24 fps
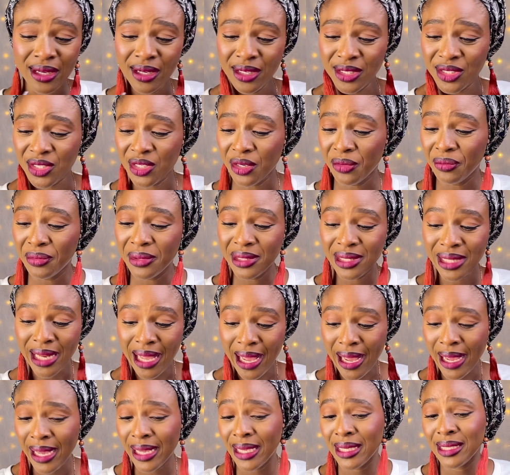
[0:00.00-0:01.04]
some
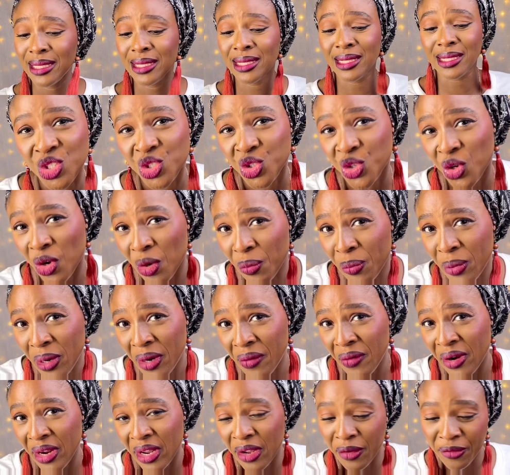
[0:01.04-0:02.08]
nice
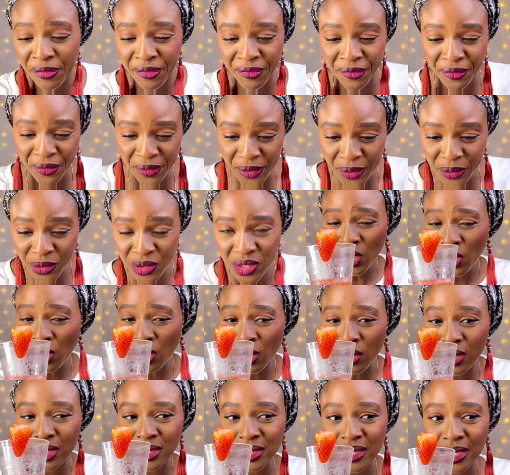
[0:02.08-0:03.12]
strawberry infused
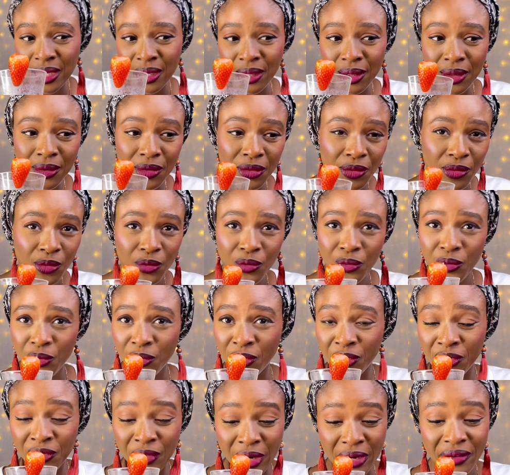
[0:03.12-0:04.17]
cocktail.
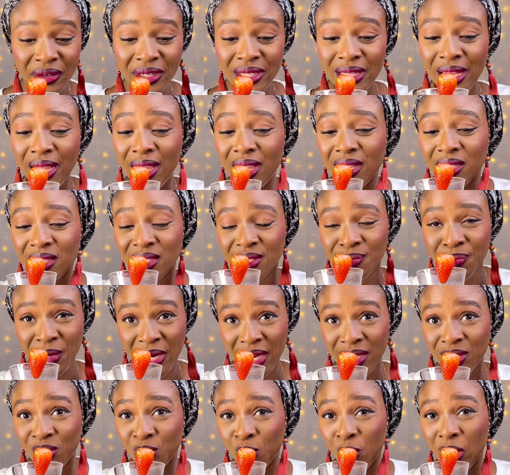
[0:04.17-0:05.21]
Very nice, by
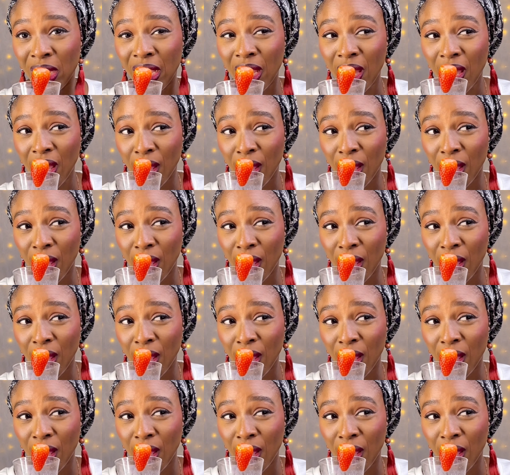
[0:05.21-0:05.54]
the way.